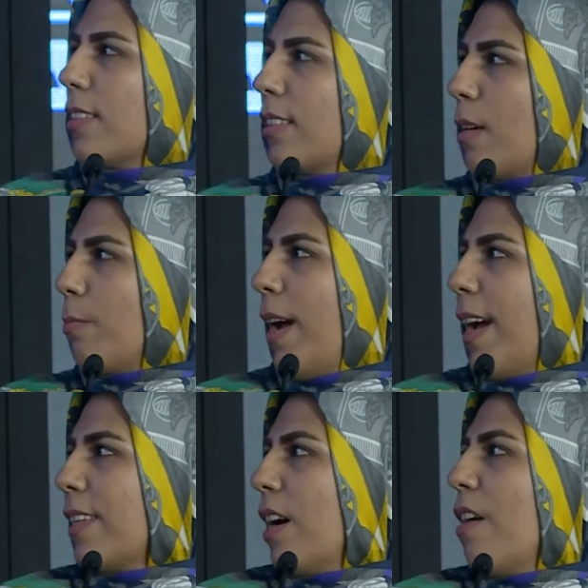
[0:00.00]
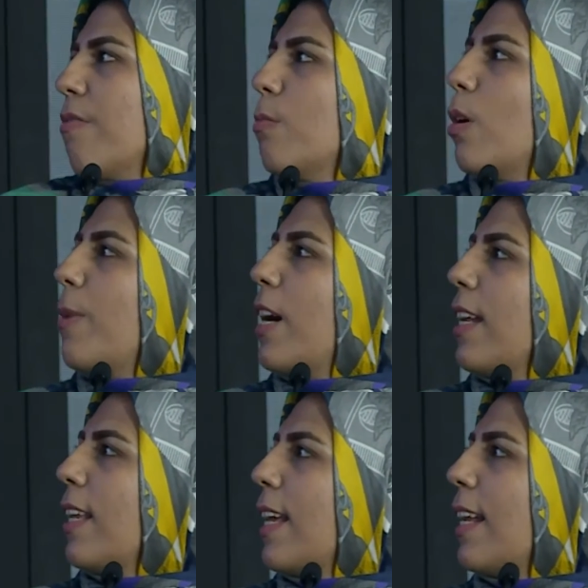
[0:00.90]
the impact of
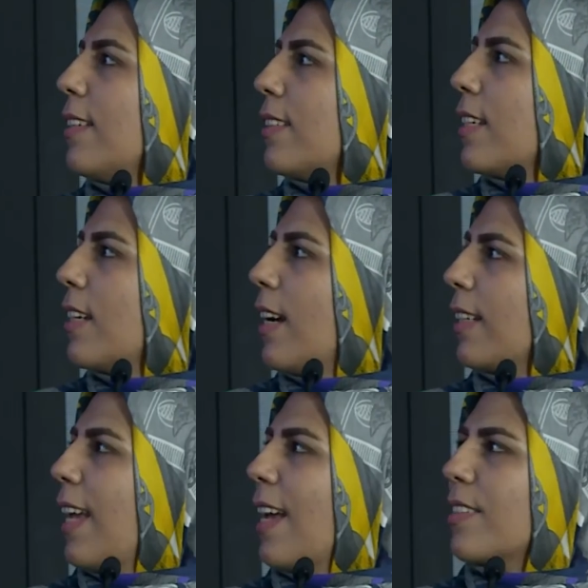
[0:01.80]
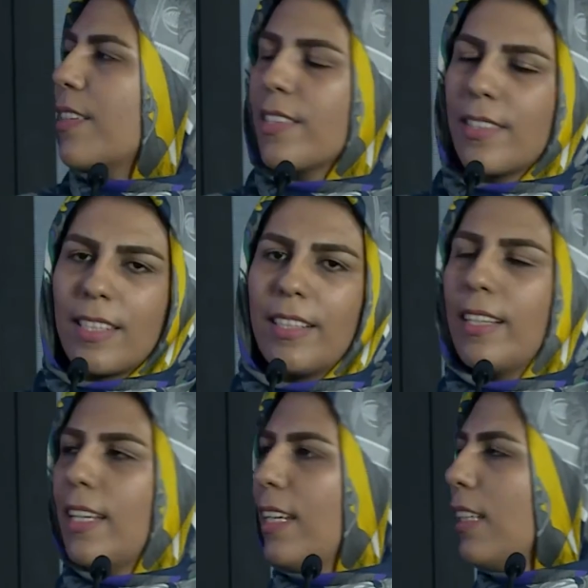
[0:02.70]
mobile health on cancer
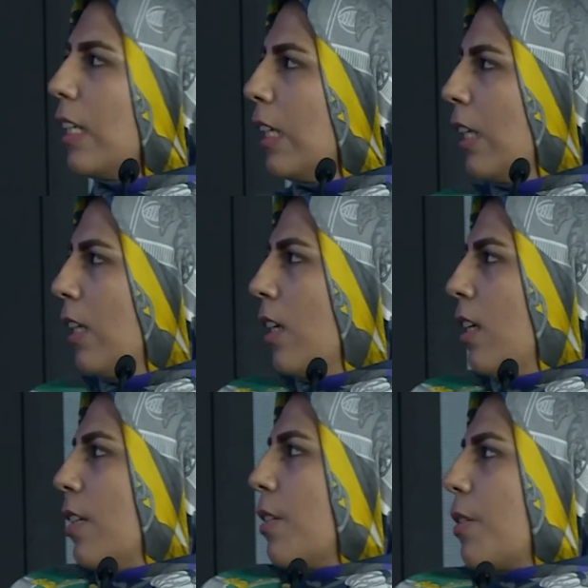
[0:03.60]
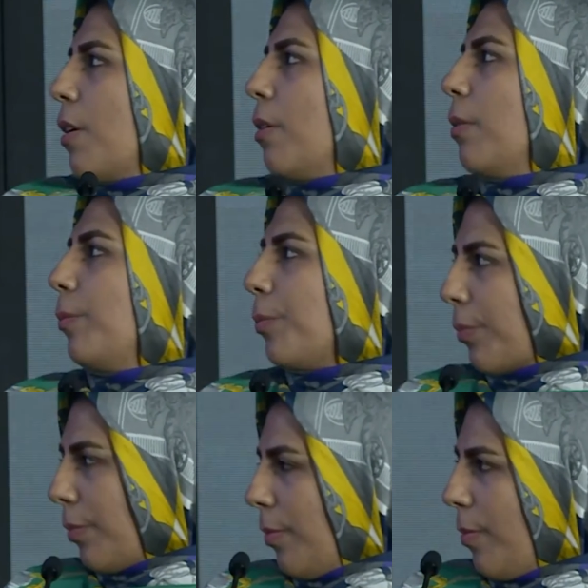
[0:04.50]
screening. So
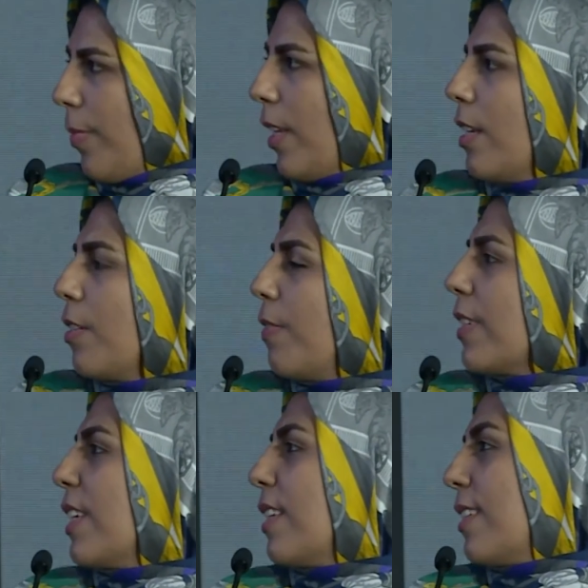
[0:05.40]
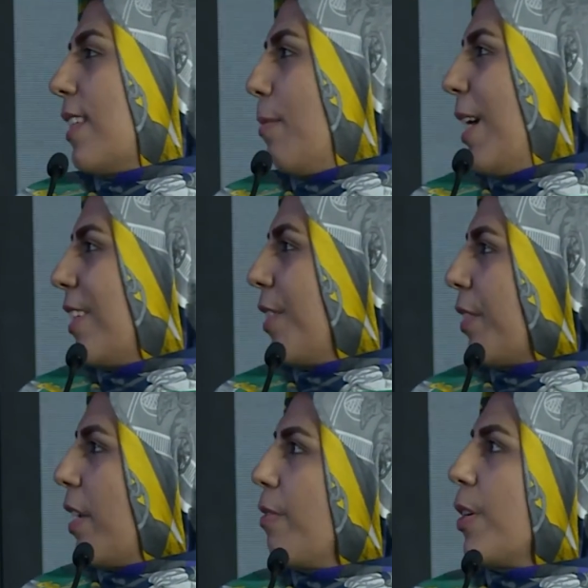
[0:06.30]
it was a systematic
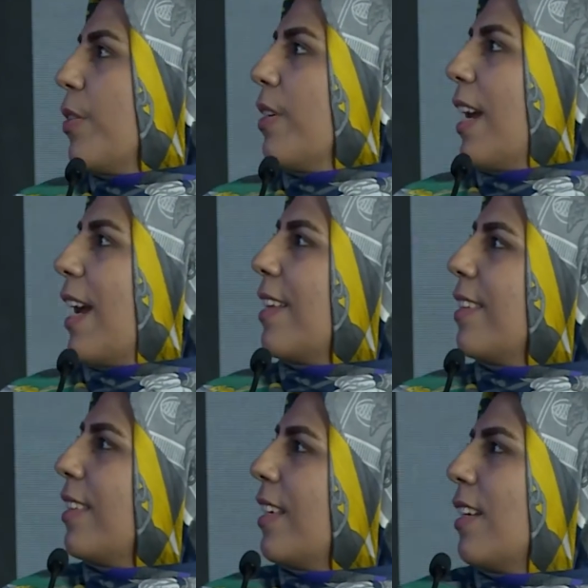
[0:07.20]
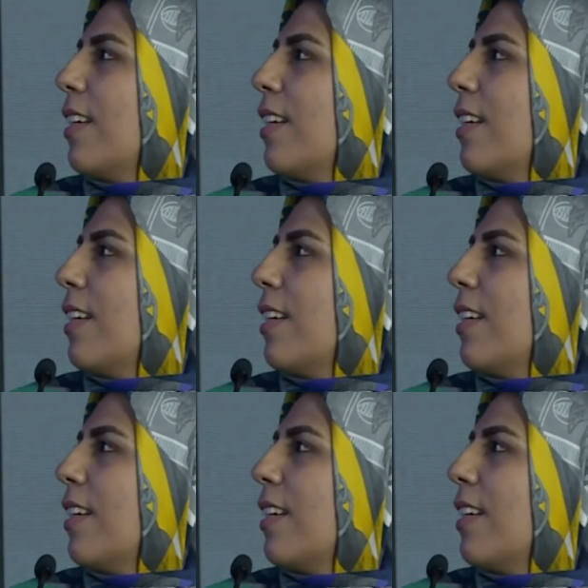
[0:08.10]
review, and